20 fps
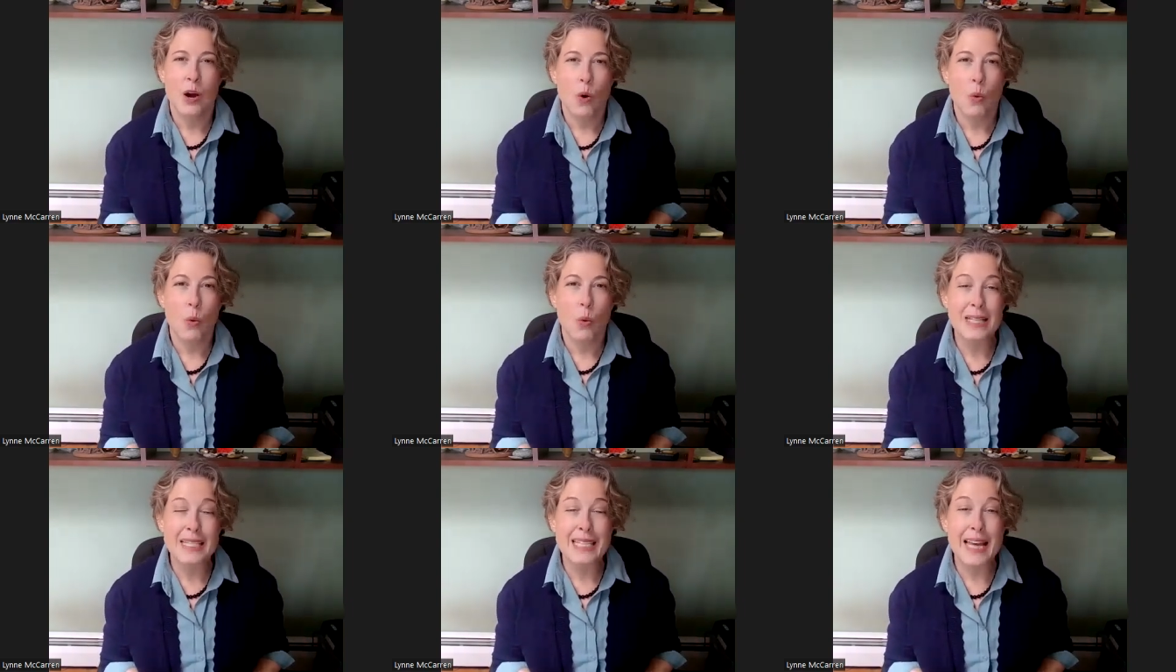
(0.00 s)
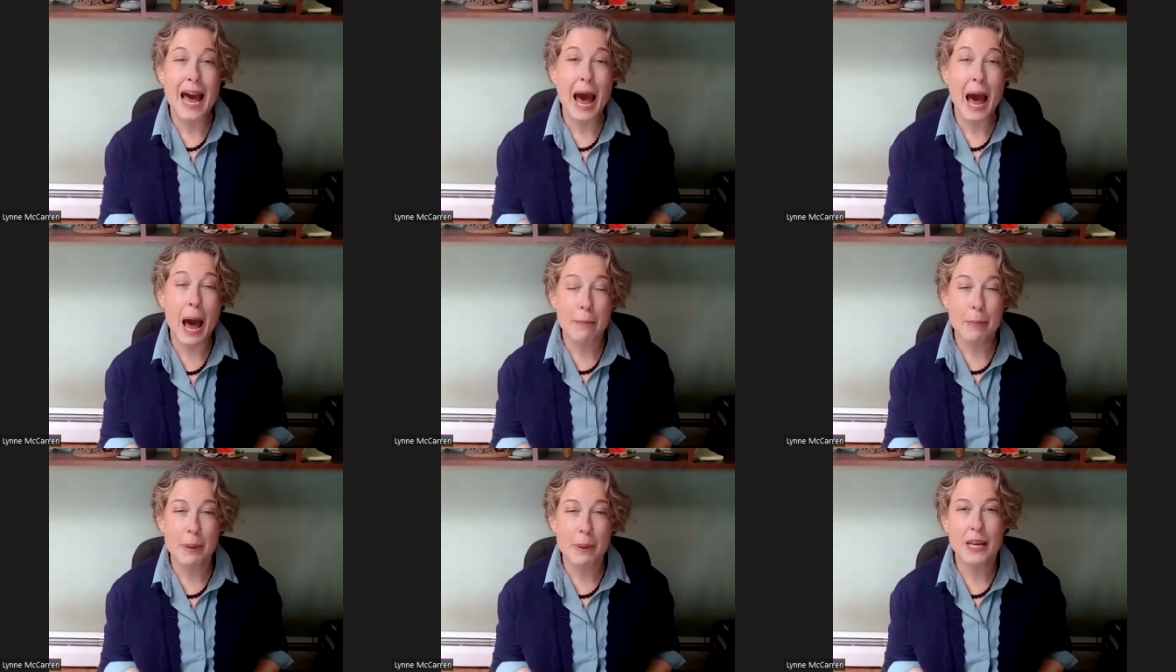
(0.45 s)
What's
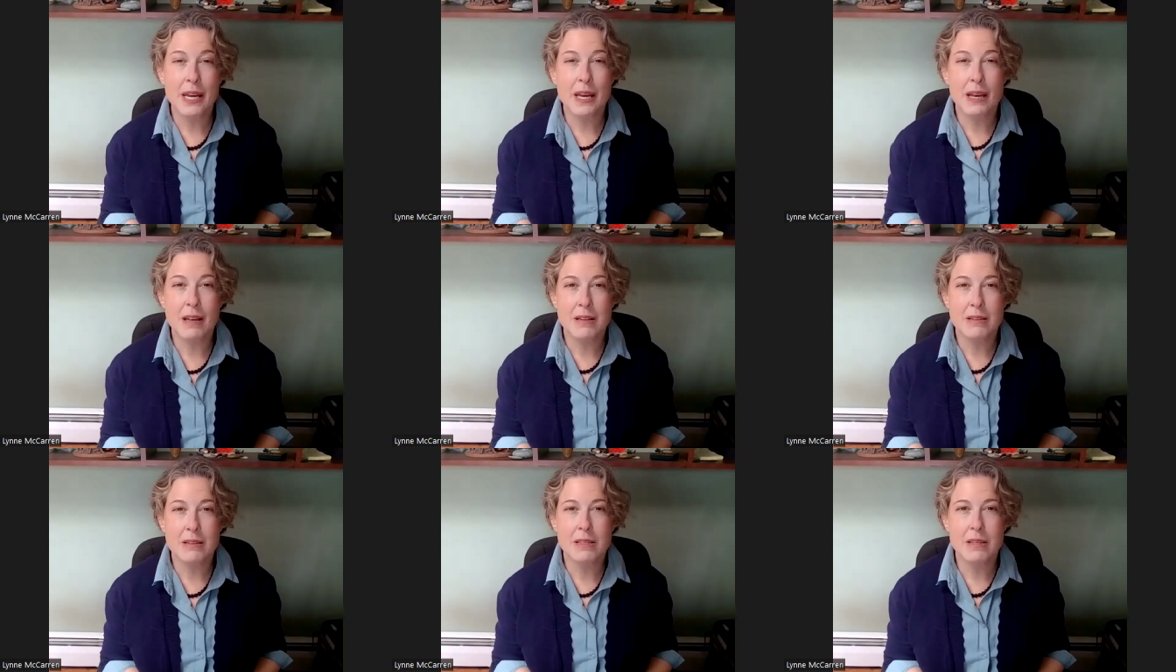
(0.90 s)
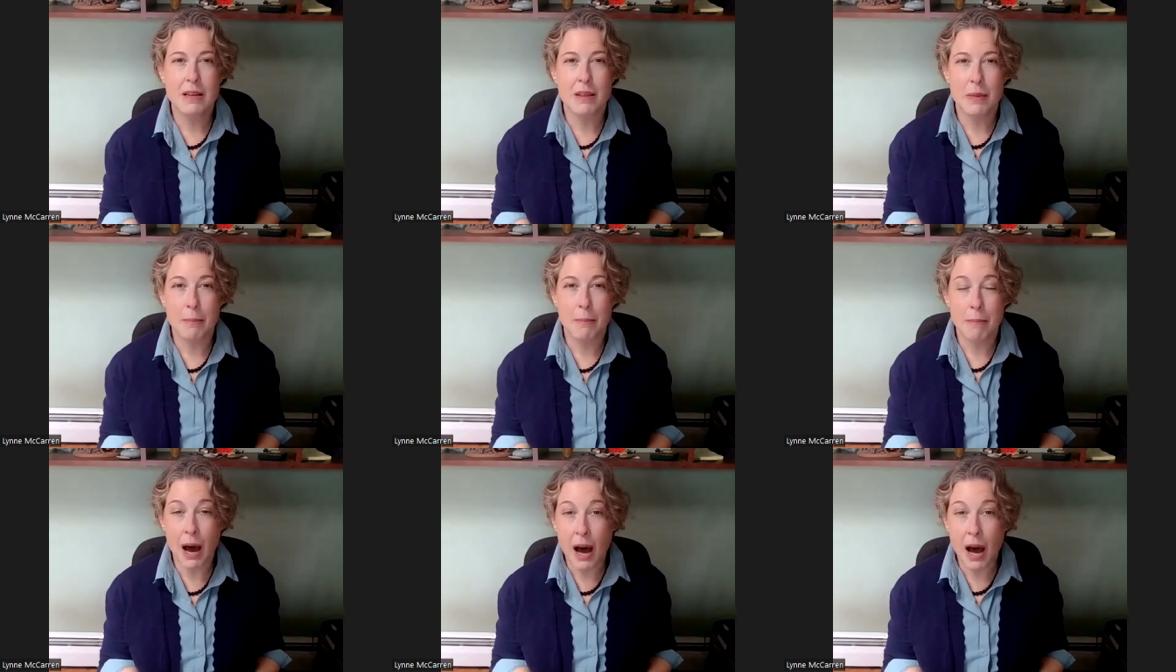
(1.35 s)
happening to
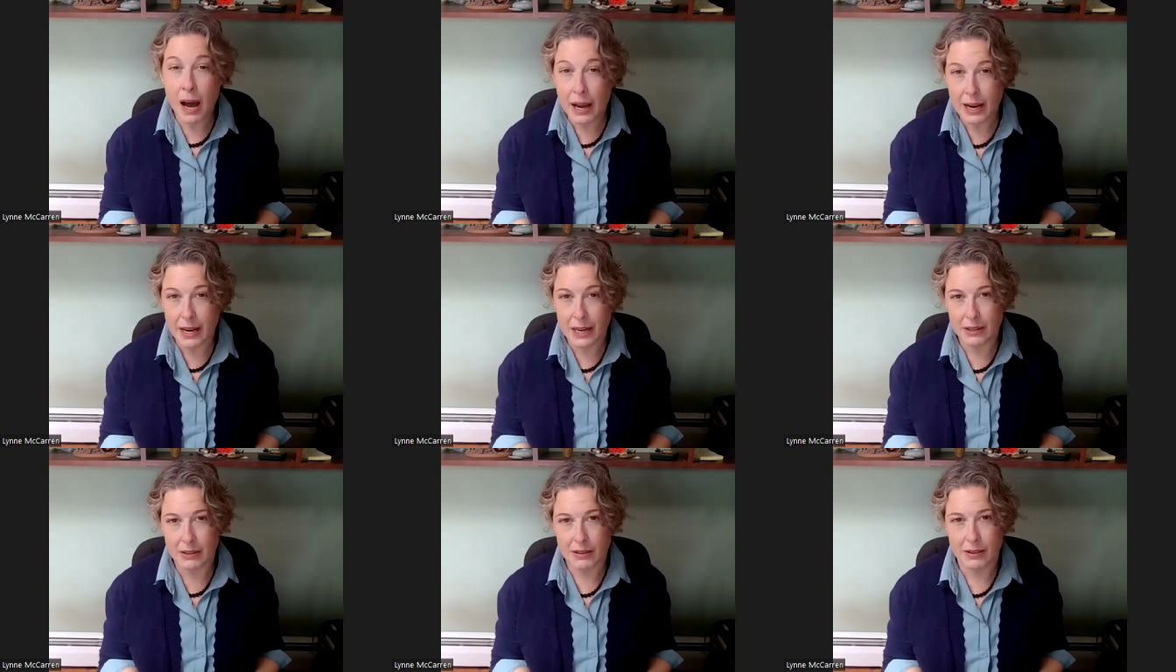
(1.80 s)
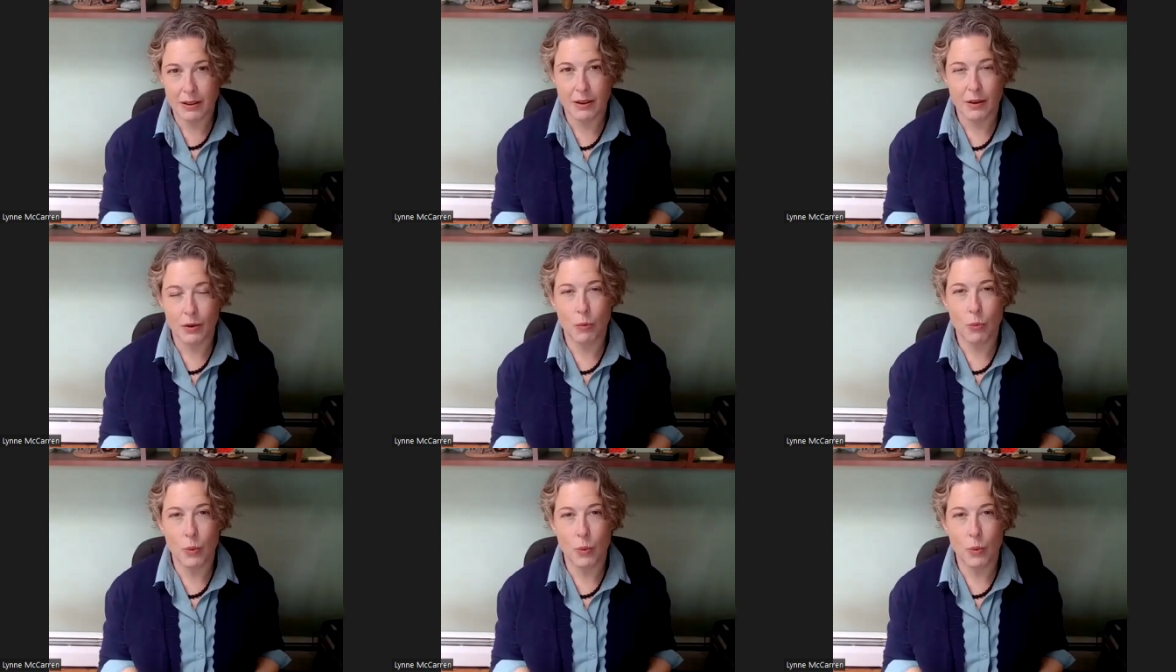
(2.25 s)
the mind